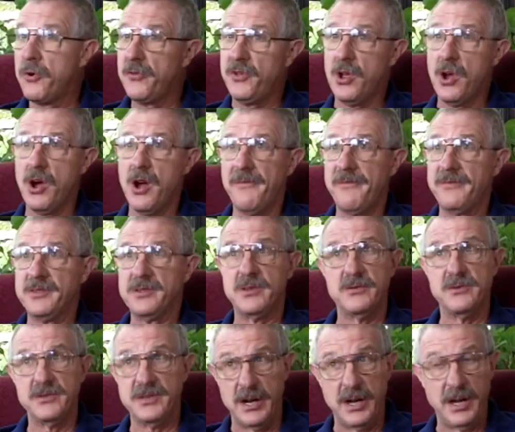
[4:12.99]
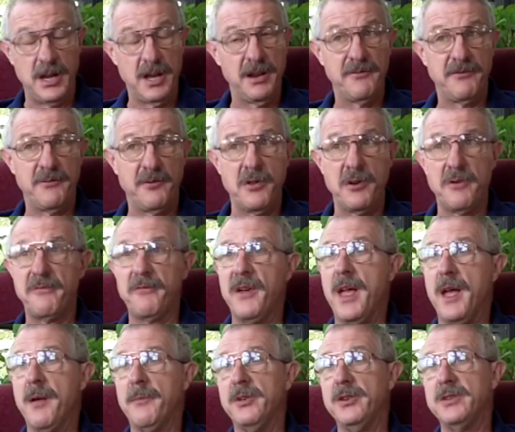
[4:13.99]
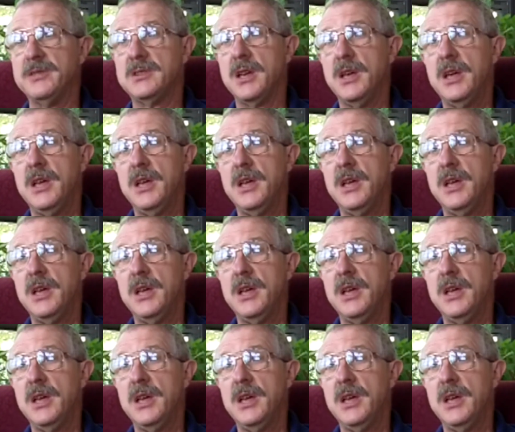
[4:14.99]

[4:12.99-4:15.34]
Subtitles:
the officers and again for their families